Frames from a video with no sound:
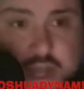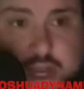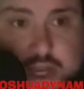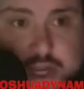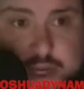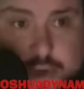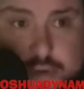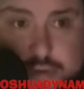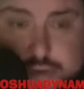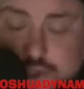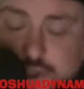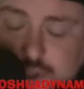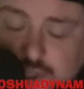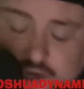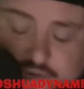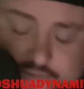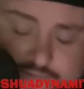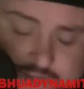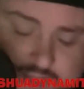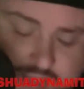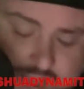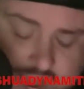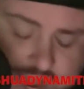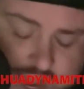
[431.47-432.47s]
that you should
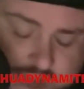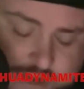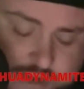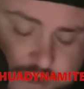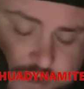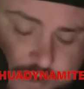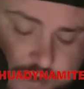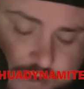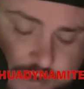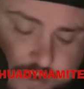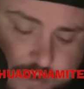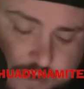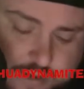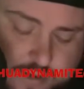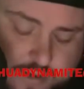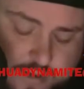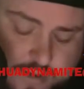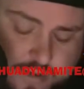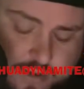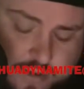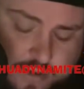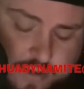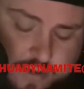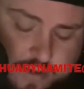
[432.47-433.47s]
have had
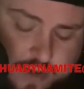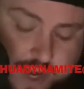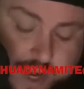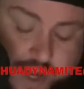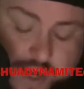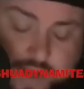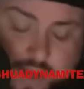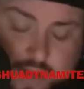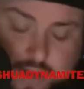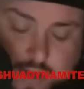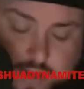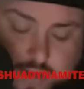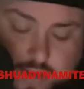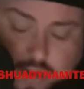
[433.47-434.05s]
and